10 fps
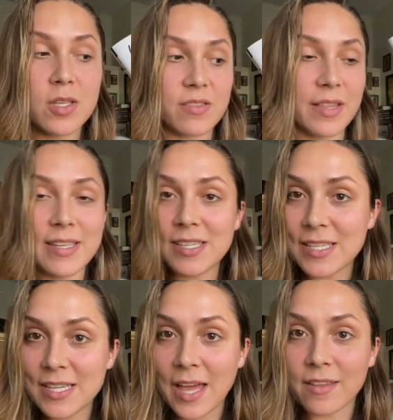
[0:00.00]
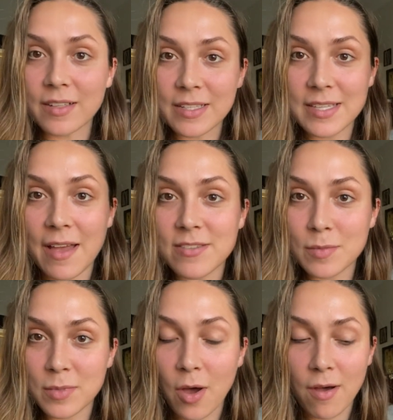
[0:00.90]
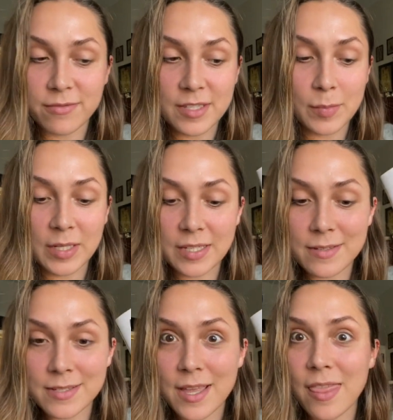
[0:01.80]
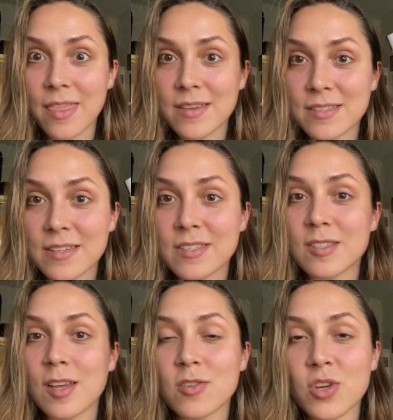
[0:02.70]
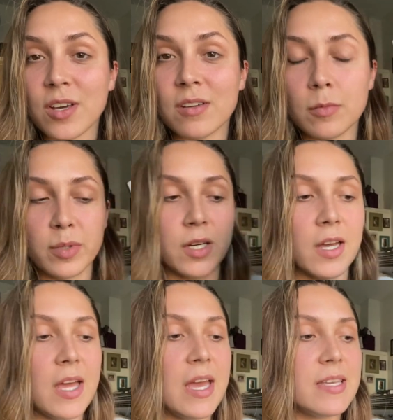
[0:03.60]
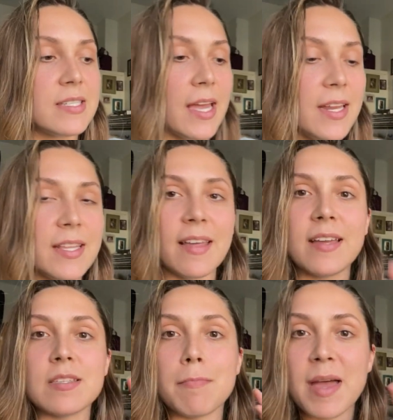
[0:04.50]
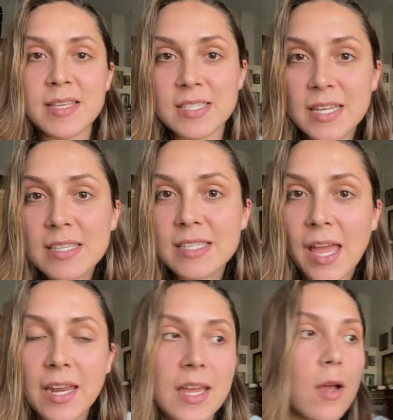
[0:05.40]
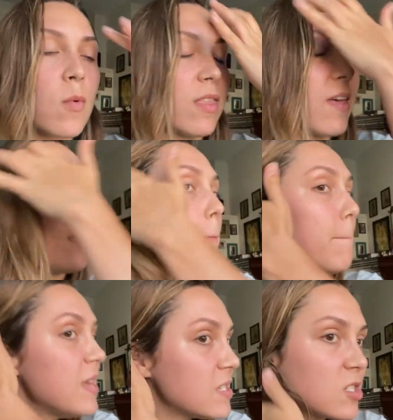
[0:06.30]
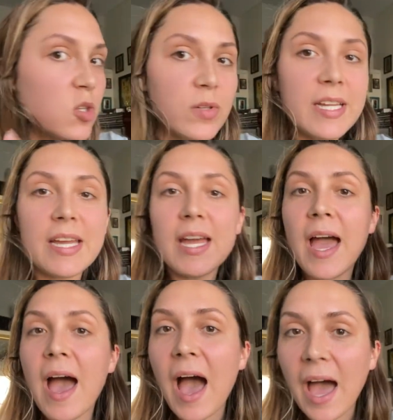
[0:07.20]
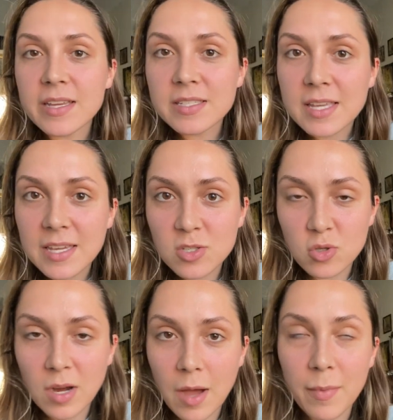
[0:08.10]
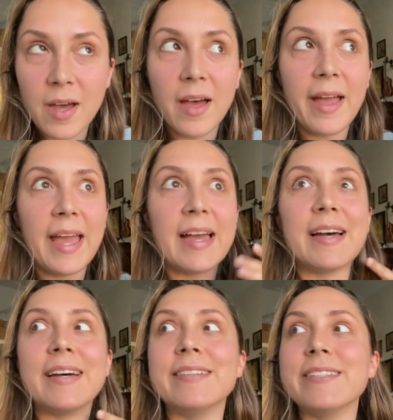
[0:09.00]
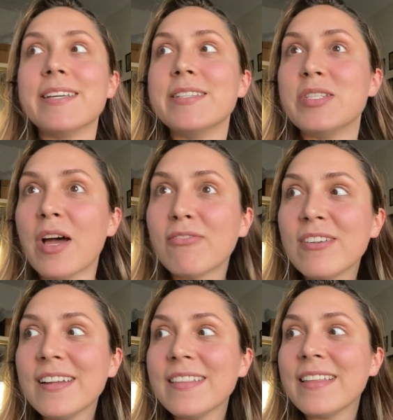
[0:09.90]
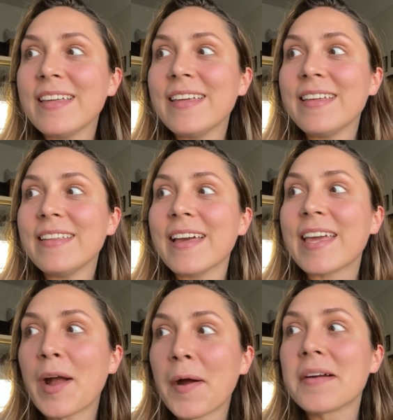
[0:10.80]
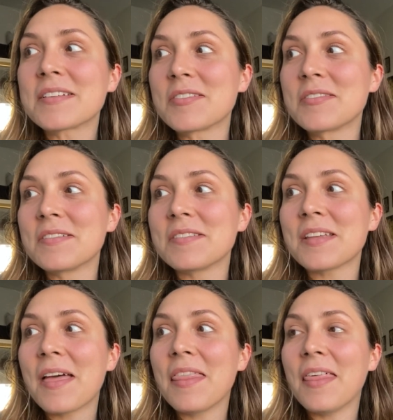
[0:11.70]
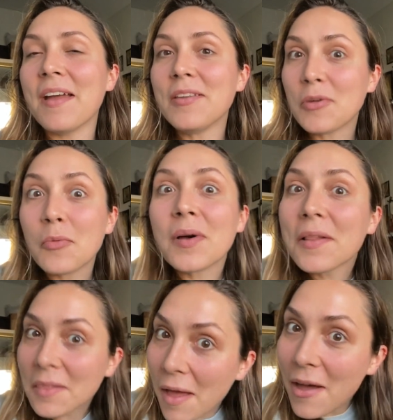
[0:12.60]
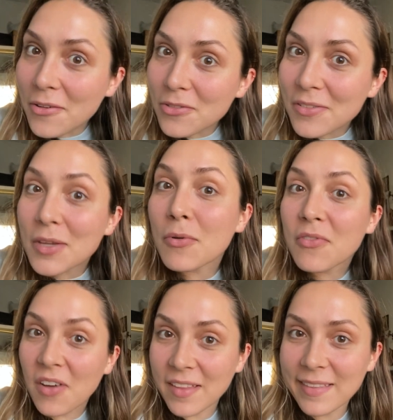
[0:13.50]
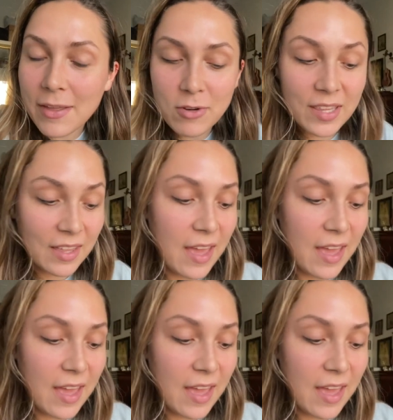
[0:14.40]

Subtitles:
So let's get together. Let's have some coffee, because this is such a good book. Set in like a domestic setting with like mystery, high stakes drama, and definitely characters that you will love, you will fall in love with.